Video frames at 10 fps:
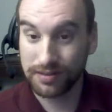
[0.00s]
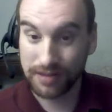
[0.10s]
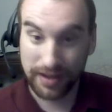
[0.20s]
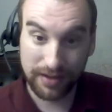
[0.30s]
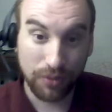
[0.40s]

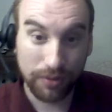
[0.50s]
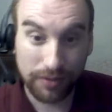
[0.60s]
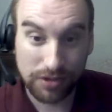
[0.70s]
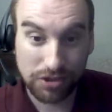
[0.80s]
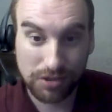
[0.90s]
kind of
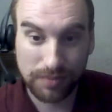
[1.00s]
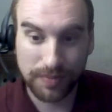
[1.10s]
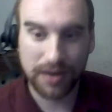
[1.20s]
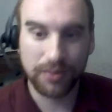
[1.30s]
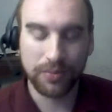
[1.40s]
horrorish,
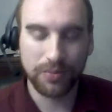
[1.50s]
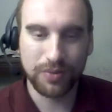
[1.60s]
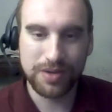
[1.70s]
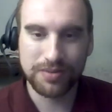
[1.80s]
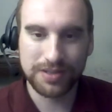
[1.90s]
but not what
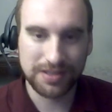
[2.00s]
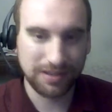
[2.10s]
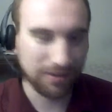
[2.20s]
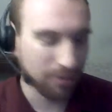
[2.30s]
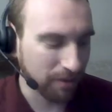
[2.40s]
we
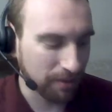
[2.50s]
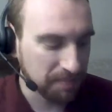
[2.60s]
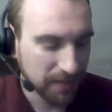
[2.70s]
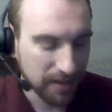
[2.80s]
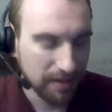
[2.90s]
consider horror.
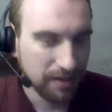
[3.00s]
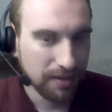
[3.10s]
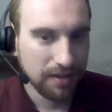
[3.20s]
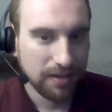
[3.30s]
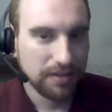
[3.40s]

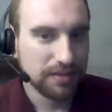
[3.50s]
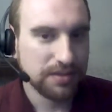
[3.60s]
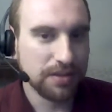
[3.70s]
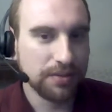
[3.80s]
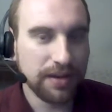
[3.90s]

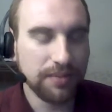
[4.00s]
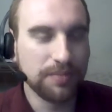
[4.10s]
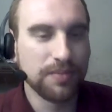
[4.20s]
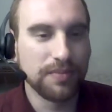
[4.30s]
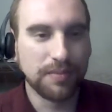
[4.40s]
So they
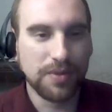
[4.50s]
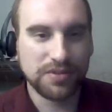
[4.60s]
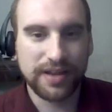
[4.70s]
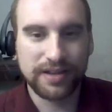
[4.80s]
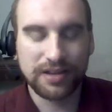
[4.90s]

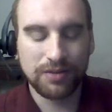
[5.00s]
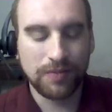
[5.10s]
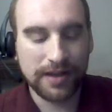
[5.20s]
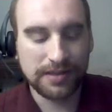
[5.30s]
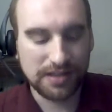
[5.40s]
most likely
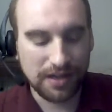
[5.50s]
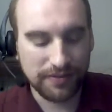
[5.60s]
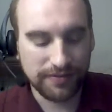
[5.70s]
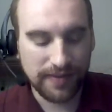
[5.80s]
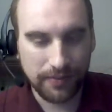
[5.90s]
read
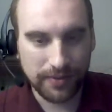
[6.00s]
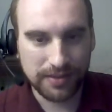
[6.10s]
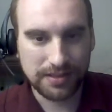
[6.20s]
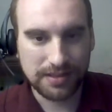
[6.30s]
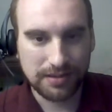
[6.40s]
stuff that was